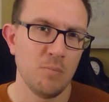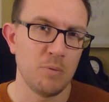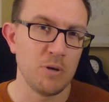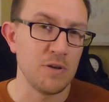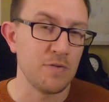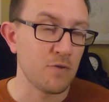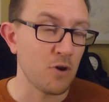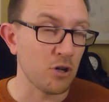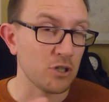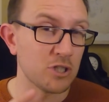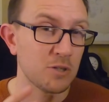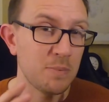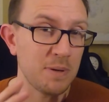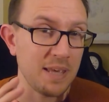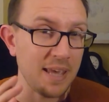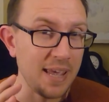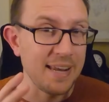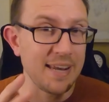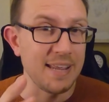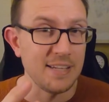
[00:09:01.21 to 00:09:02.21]
But you've got
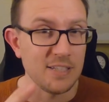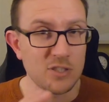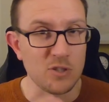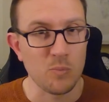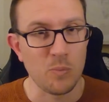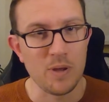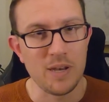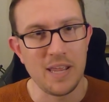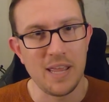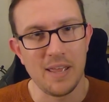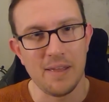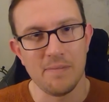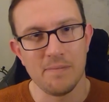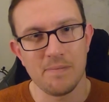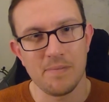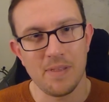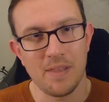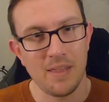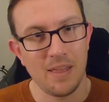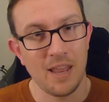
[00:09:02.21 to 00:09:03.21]
in it to win
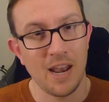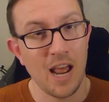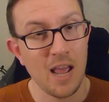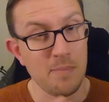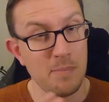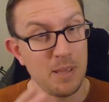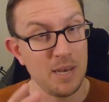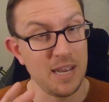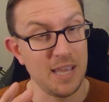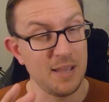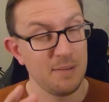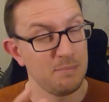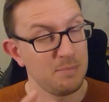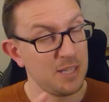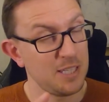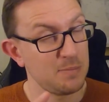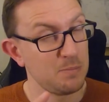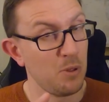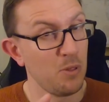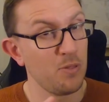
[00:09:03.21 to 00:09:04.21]
it. And I'm in
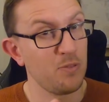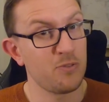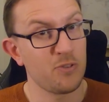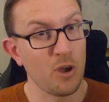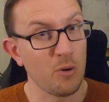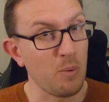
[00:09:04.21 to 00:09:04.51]
it this month,